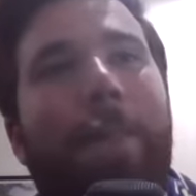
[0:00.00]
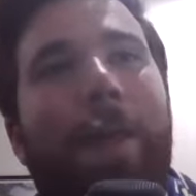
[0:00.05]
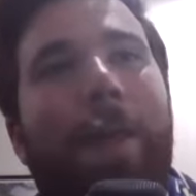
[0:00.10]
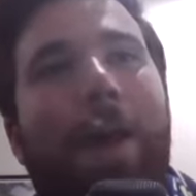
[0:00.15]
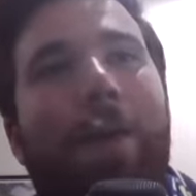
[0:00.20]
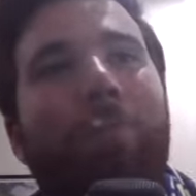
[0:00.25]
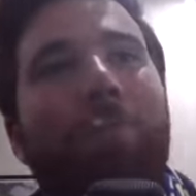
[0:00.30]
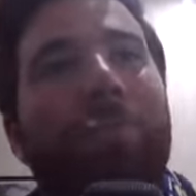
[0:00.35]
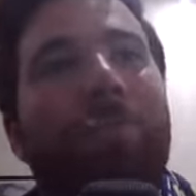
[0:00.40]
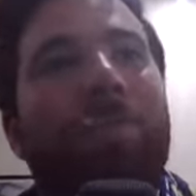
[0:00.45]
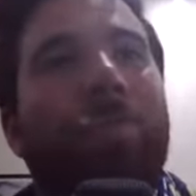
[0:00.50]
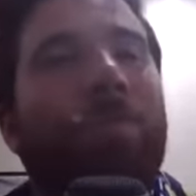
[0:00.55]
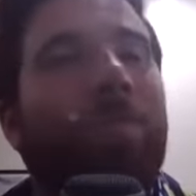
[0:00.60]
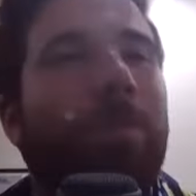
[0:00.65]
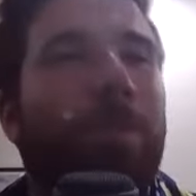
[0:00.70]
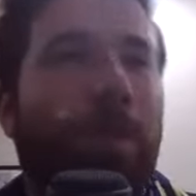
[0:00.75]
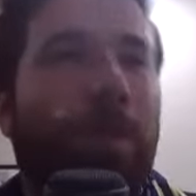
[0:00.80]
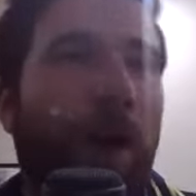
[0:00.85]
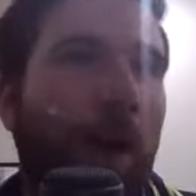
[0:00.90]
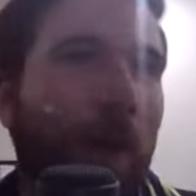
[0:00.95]
I was
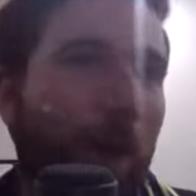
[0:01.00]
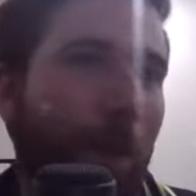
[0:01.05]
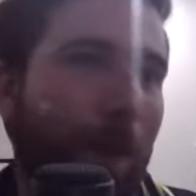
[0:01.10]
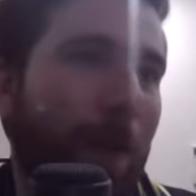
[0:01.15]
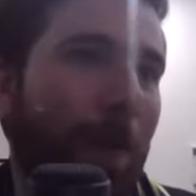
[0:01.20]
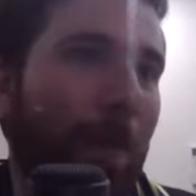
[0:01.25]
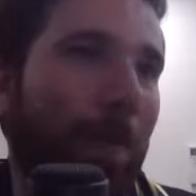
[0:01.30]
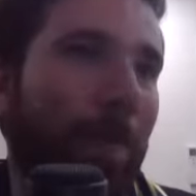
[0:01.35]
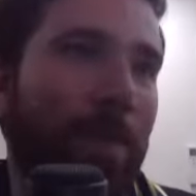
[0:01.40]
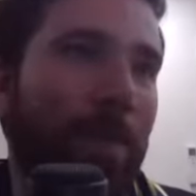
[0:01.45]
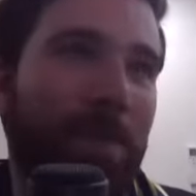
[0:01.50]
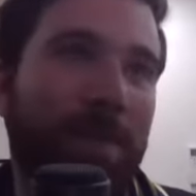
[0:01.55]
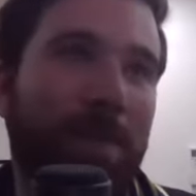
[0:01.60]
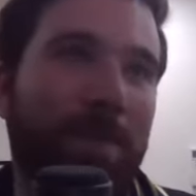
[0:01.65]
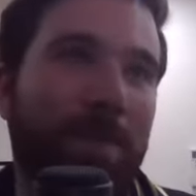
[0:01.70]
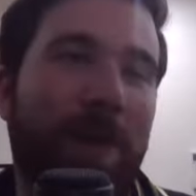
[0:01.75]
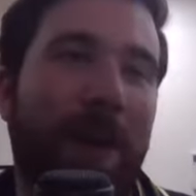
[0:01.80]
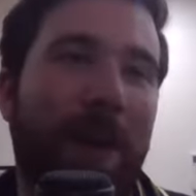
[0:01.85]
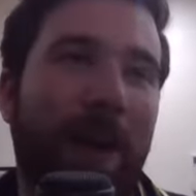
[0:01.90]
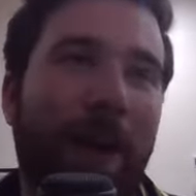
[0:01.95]
following
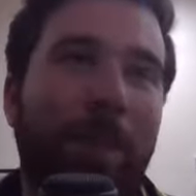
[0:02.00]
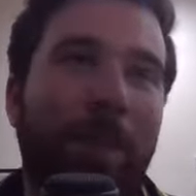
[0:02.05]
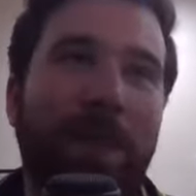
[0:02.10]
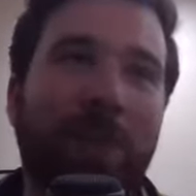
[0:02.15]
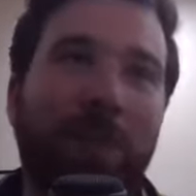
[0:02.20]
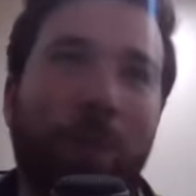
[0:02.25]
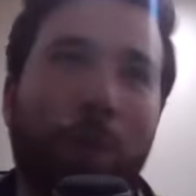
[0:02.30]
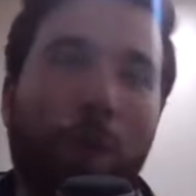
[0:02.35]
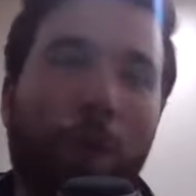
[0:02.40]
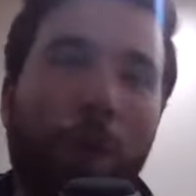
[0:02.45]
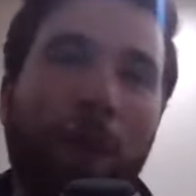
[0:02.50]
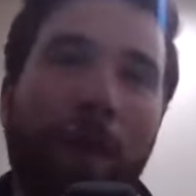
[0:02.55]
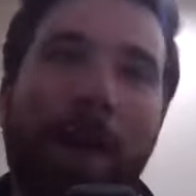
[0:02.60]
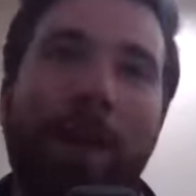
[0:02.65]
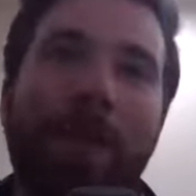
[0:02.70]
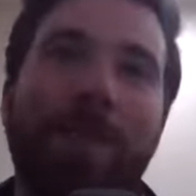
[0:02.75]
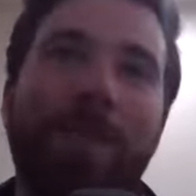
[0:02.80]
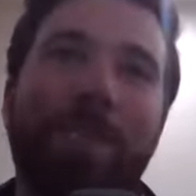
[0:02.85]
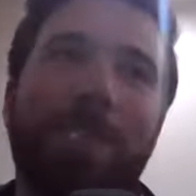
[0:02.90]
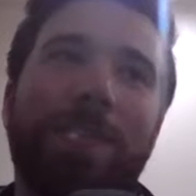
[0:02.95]
Miami
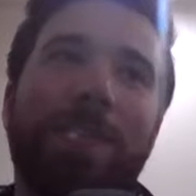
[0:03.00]
scorelines,